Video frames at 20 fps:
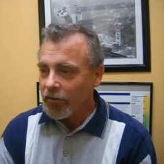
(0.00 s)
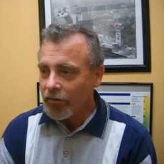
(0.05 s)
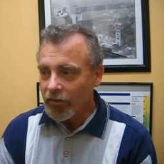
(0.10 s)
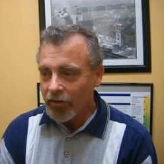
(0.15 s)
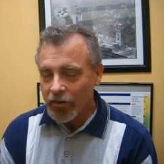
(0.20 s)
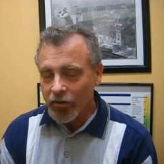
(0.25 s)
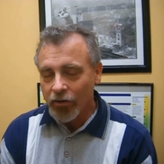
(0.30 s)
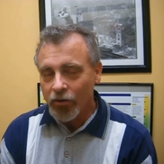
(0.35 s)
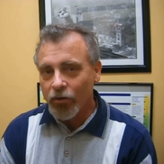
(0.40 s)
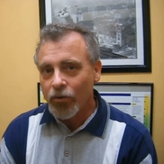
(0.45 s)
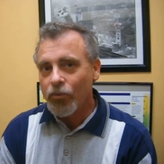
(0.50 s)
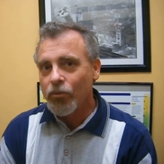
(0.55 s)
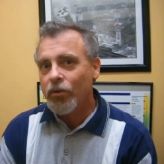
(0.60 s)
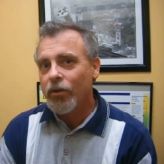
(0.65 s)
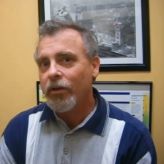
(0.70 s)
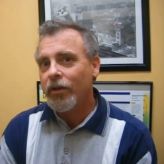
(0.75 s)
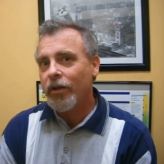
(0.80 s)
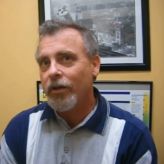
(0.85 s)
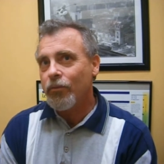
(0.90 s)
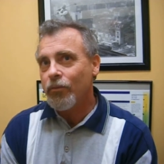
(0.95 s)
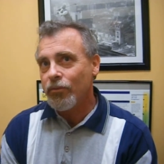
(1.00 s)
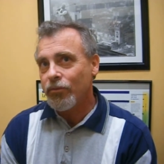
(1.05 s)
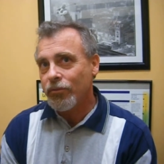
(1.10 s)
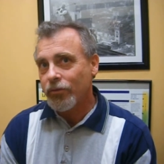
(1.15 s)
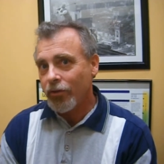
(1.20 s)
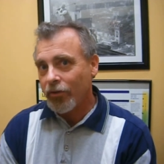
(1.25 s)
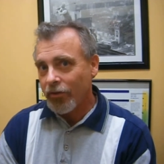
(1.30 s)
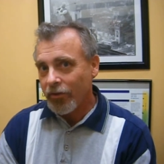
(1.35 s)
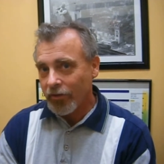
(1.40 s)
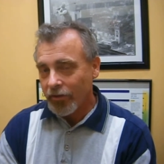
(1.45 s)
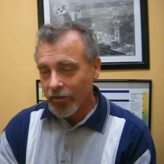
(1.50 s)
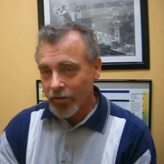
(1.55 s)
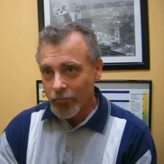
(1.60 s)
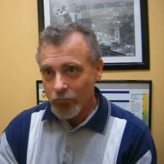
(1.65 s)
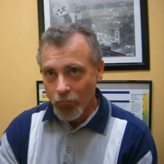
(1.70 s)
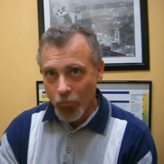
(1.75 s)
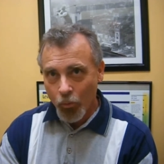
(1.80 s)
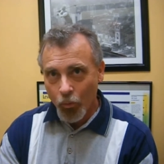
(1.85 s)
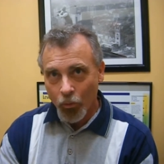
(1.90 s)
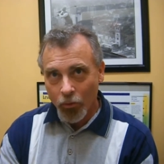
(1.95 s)
I let it go, and I was starting to
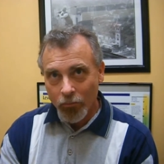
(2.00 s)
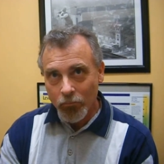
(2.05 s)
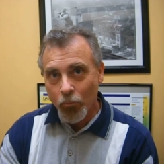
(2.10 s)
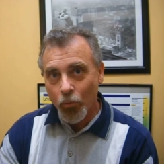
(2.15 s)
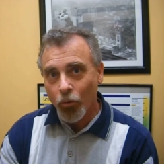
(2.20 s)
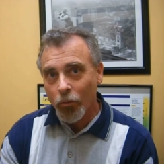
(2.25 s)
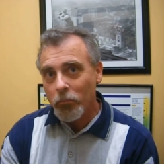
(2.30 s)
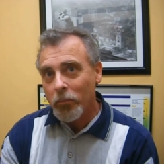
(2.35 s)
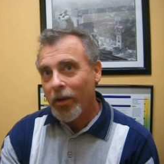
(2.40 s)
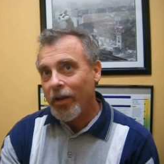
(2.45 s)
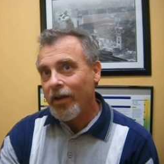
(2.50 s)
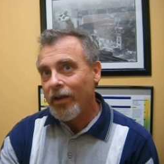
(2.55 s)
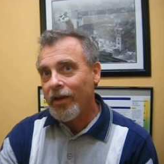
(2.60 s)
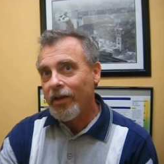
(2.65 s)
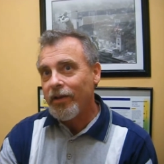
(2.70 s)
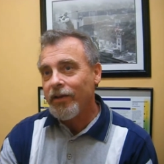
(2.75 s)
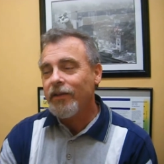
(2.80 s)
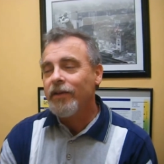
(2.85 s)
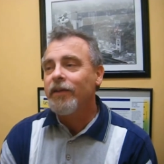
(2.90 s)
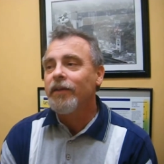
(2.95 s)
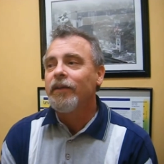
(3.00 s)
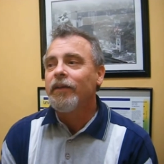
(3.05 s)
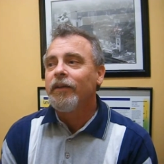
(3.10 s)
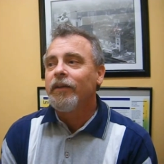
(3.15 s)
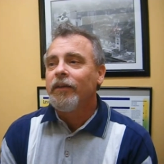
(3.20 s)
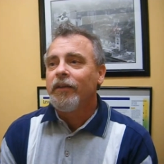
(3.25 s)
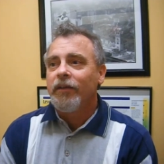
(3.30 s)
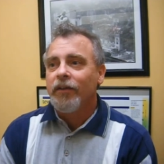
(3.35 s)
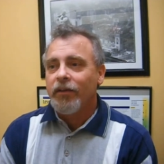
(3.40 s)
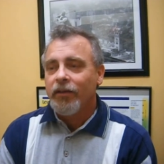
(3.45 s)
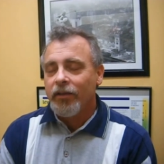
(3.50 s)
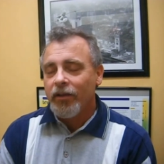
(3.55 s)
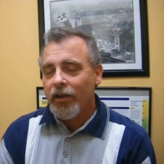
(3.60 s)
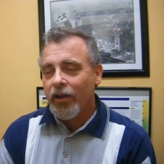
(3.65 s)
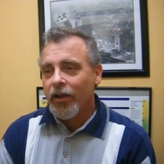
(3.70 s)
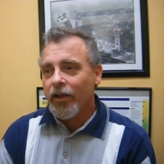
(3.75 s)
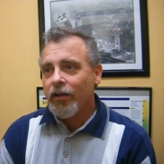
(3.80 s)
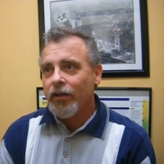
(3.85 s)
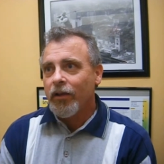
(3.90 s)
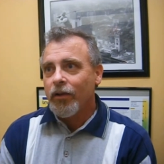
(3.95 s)
get more and more pain,
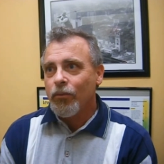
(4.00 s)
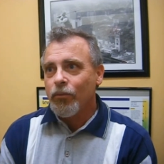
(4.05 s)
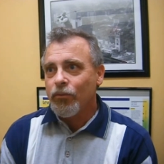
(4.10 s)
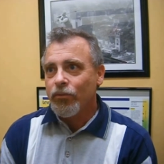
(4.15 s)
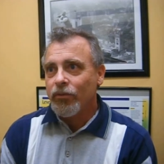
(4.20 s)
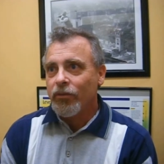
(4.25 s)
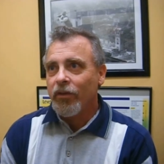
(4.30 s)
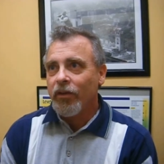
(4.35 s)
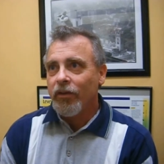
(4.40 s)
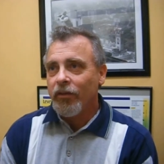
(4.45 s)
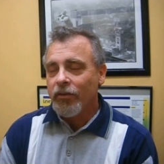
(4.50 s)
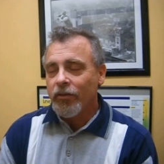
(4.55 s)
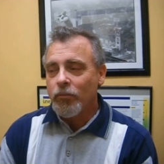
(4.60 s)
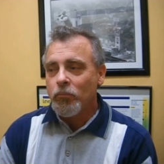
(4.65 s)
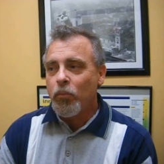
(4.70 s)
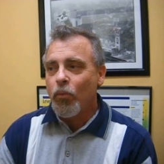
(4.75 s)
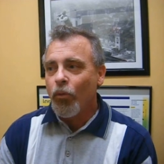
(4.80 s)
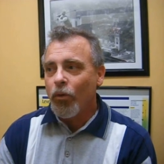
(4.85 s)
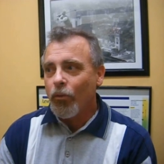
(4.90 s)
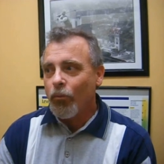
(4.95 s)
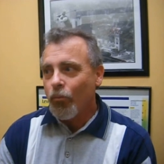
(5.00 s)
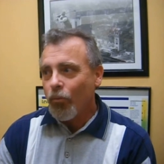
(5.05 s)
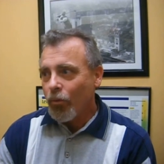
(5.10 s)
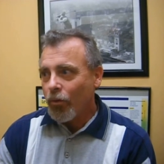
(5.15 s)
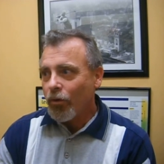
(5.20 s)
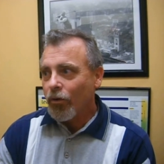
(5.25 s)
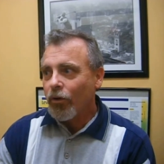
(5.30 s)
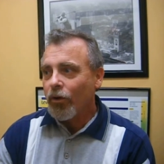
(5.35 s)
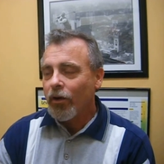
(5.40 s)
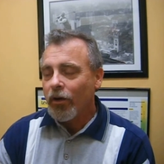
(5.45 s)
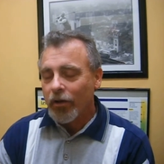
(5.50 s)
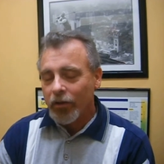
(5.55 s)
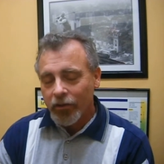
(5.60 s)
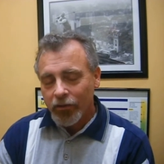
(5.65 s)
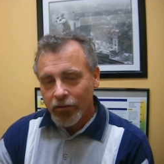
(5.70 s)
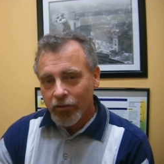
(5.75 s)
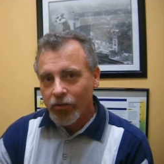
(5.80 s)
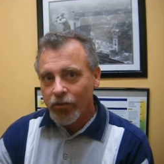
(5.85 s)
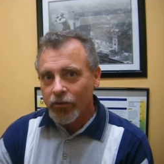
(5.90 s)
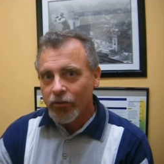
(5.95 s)
and I was getting to the point where I
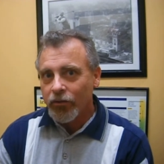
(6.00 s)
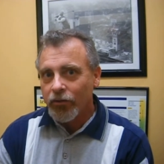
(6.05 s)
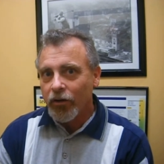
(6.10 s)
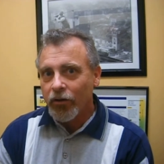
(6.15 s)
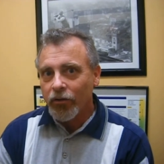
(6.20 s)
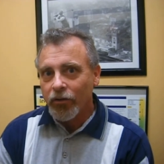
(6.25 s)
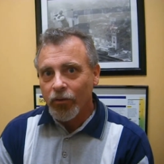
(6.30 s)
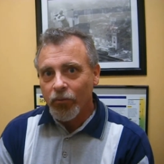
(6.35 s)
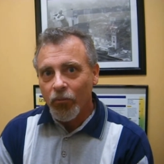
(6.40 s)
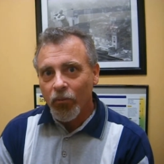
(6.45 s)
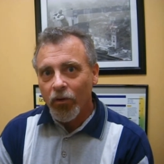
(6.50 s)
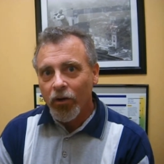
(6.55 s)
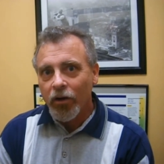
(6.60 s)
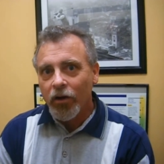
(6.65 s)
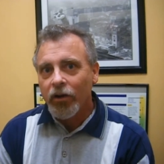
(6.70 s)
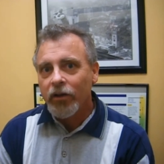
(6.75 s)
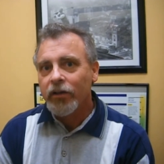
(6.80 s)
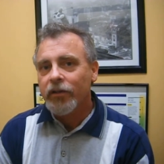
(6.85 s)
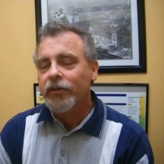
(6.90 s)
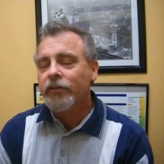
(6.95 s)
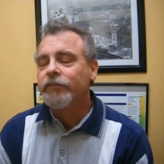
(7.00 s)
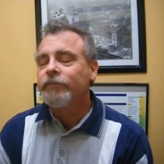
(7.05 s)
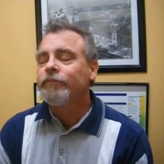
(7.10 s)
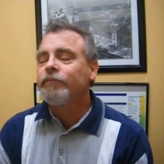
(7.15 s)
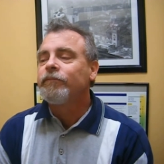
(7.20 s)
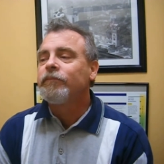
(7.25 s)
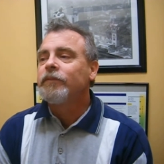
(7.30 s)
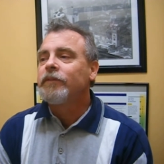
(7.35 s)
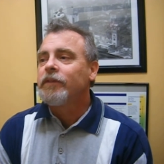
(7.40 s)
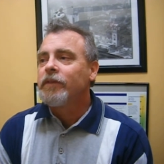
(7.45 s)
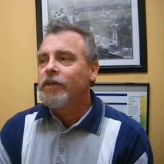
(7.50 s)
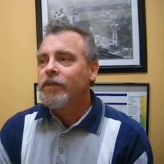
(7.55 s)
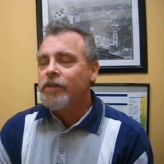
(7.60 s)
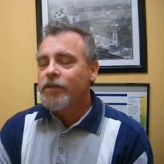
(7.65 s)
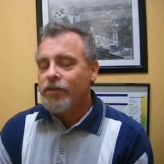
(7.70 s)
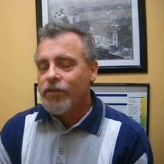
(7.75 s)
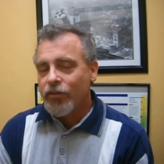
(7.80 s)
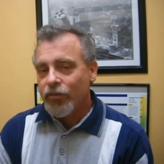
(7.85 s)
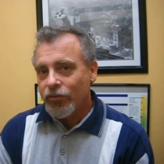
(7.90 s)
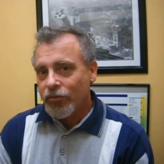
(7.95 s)
couldn't hardly walk.
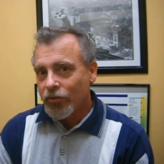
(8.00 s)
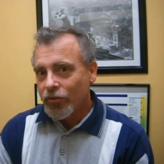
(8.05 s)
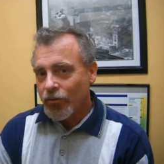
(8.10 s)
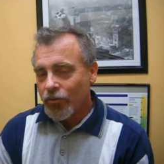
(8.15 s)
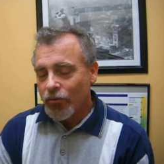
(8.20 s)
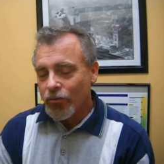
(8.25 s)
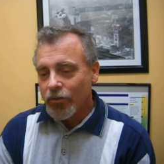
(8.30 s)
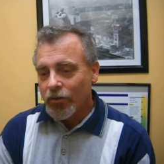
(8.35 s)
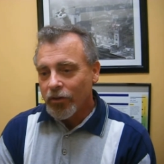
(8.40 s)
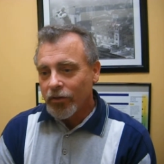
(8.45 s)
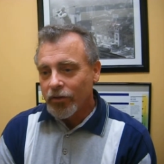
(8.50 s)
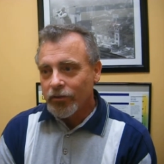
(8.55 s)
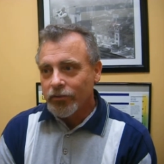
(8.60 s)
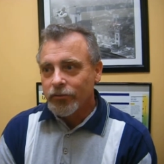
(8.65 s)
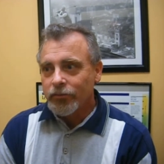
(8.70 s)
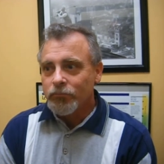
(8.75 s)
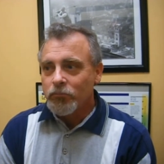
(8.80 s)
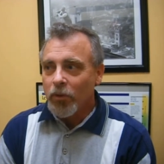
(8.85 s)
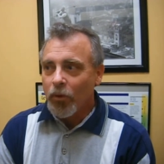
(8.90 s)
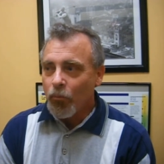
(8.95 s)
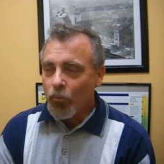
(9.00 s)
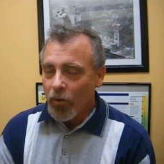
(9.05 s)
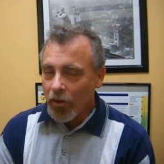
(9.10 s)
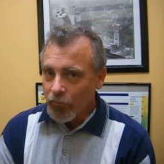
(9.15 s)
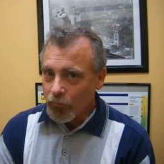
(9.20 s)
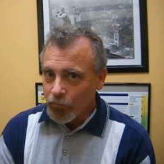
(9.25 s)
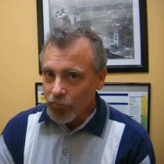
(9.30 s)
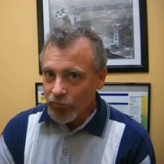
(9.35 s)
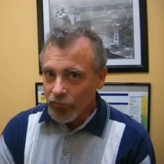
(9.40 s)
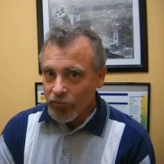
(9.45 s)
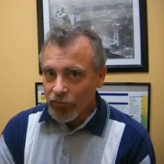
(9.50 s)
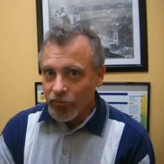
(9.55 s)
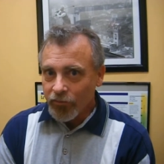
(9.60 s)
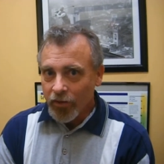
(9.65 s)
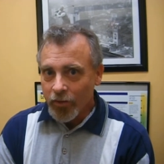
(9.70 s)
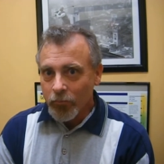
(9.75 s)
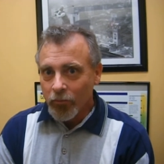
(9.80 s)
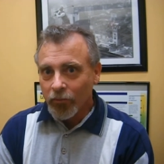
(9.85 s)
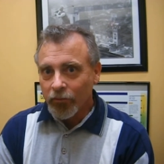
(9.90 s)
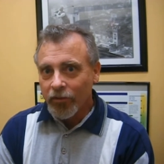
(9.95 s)
And so my wife was
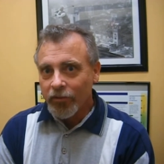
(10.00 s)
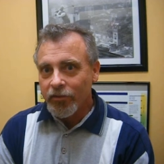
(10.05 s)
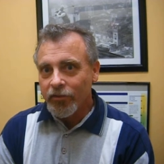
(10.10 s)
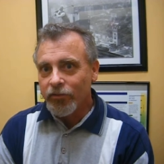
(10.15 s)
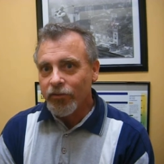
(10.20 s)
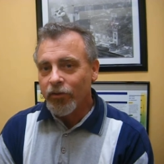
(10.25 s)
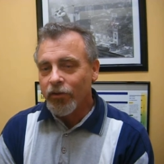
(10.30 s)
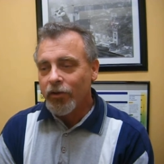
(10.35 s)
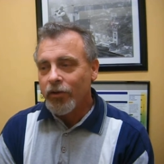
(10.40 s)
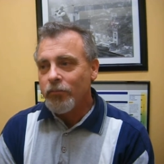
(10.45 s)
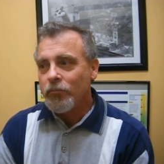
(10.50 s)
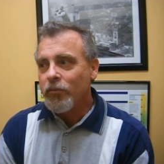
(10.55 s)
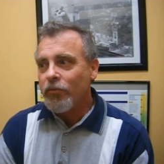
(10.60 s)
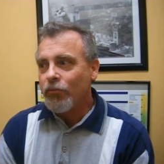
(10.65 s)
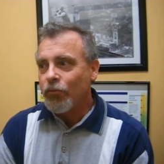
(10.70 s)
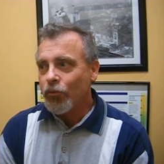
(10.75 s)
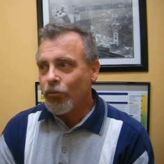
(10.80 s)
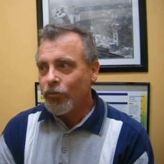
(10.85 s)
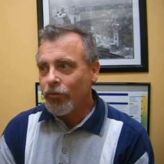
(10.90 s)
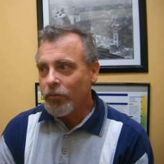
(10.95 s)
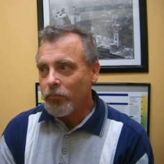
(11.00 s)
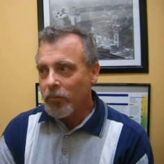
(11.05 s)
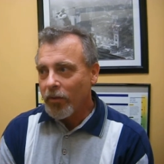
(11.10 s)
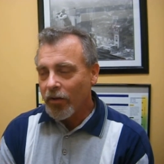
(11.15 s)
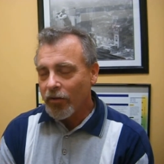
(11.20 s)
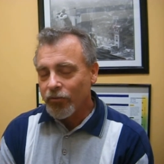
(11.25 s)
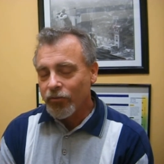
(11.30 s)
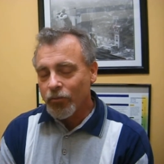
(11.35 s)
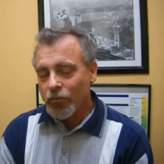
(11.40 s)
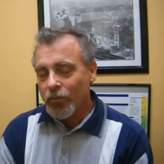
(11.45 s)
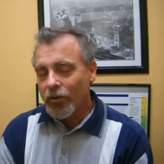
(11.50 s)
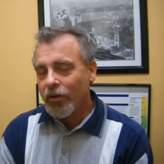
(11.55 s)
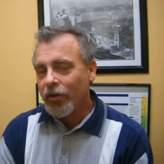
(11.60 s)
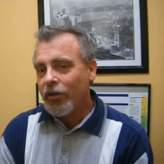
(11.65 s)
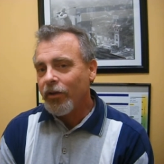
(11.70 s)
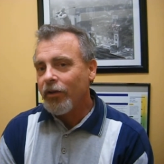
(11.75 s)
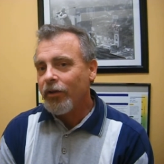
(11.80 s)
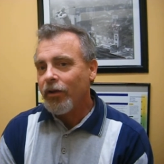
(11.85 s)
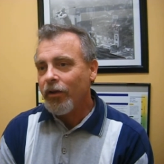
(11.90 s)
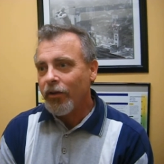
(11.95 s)
disabled at the time before she passed
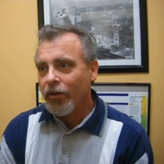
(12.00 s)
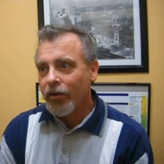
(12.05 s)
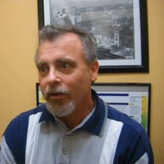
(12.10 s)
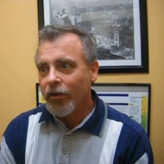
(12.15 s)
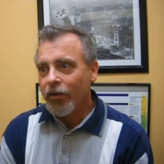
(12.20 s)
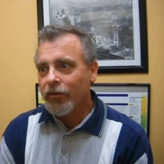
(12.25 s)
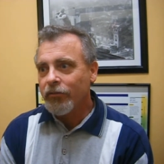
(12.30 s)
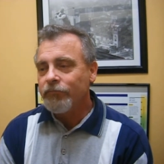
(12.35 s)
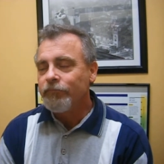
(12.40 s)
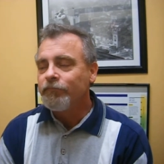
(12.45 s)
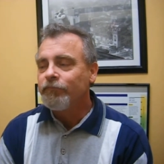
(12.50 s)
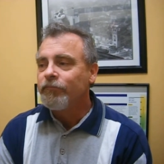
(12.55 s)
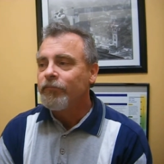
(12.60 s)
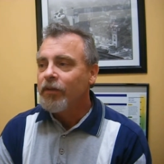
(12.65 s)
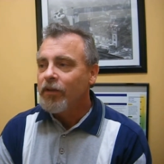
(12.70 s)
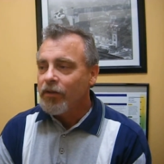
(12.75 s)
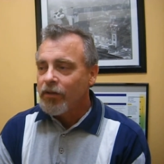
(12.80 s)
away, and